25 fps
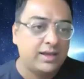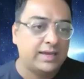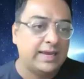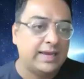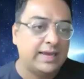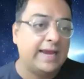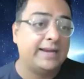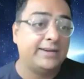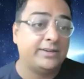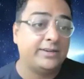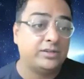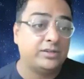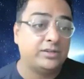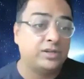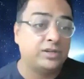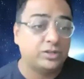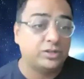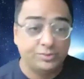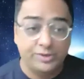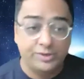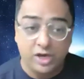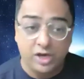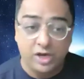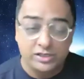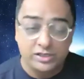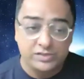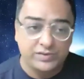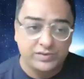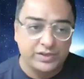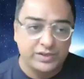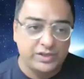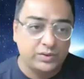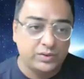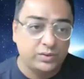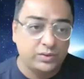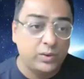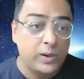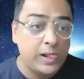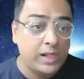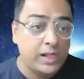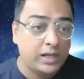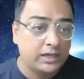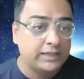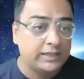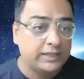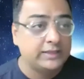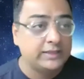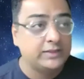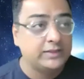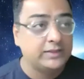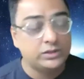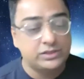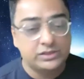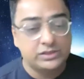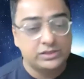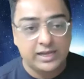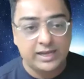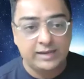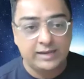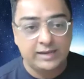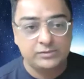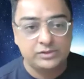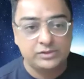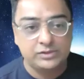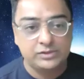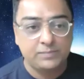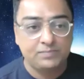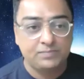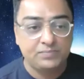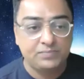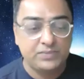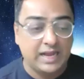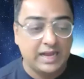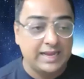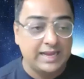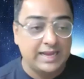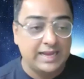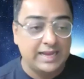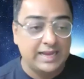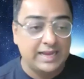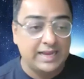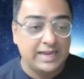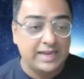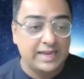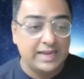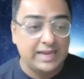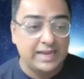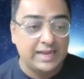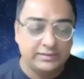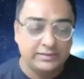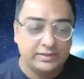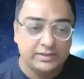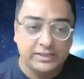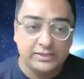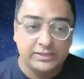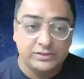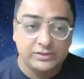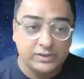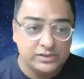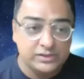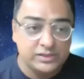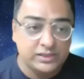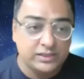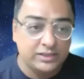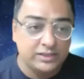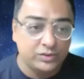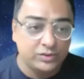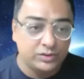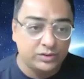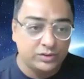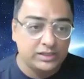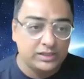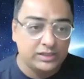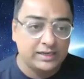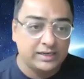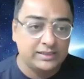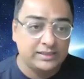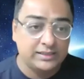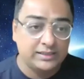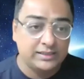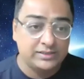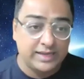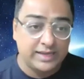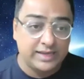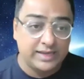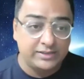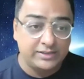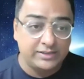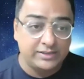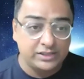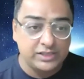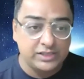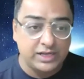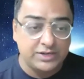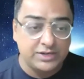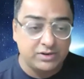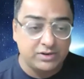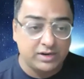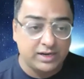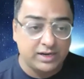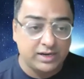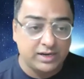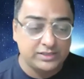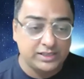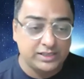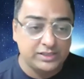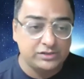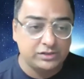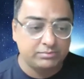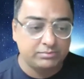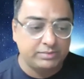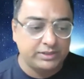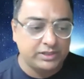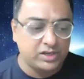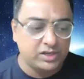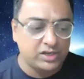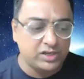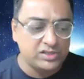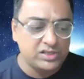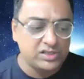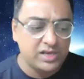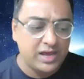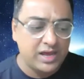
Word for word: And to be honest with you, in those times, I was not even interested in looking at, de at decentralization, because